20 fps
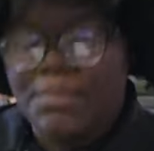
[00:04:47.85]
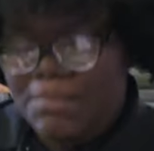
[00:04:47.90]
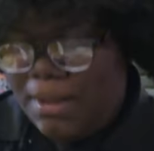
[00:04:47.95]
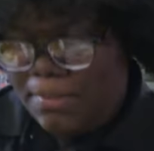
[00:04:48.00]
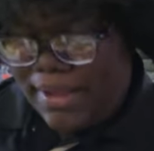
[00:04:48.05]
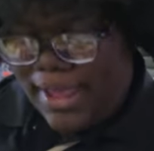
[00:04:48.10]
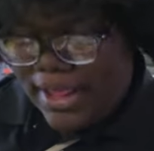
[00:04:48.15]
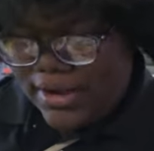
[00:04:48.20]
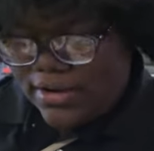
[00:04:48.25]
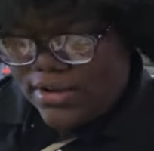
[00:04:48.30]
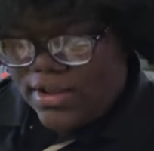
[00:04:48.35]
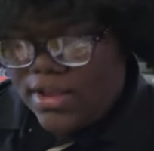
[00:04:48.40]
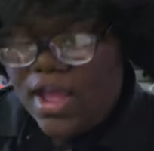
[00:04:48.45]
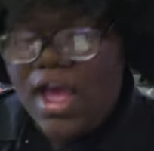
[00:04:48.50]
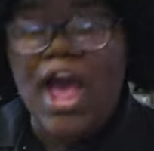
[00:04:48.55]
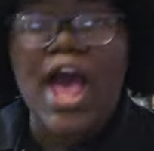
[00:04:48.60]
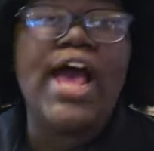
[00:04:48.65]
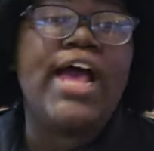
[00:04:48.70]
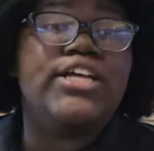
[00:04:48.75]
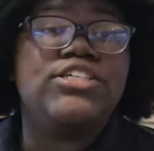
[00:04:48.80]
bad.
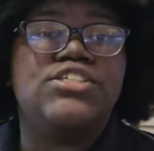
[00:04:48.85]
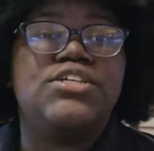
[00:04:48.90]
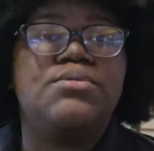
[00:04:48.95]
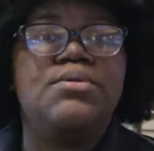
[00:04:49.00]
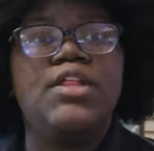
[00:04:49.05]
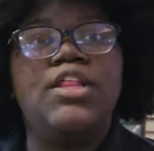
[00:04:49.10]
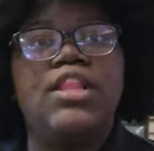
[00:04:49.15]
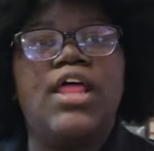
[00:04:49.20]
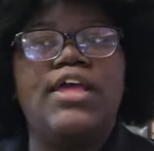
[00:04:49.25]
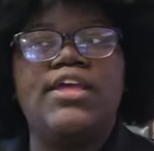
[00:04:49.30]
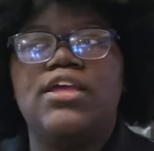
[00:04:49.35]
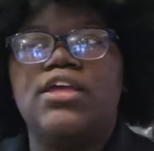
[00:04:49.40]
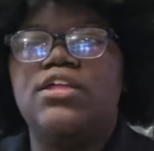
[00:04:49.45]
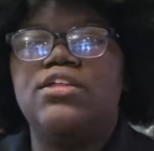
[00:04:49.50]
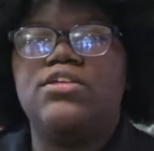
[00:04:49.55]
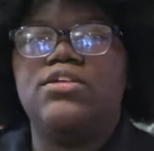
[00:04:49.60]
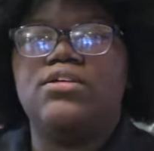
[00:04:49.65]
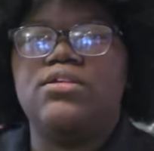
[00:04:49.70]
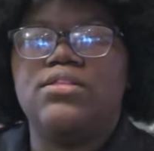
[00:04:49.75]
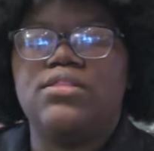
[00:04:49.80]
I actually really like
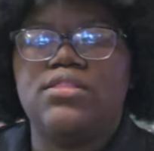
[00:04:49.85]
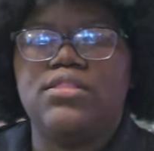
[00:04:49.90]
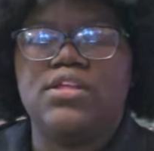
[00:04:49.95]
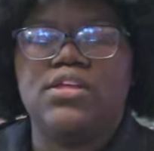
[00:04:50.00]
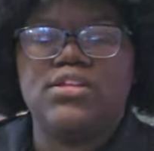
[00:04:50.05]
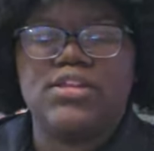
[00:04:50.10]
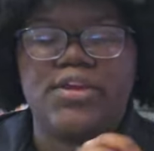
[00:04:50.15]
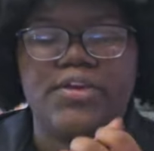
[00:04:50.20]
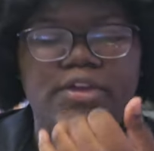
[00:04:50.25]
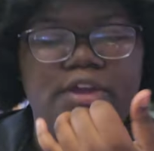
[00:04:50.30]
it. The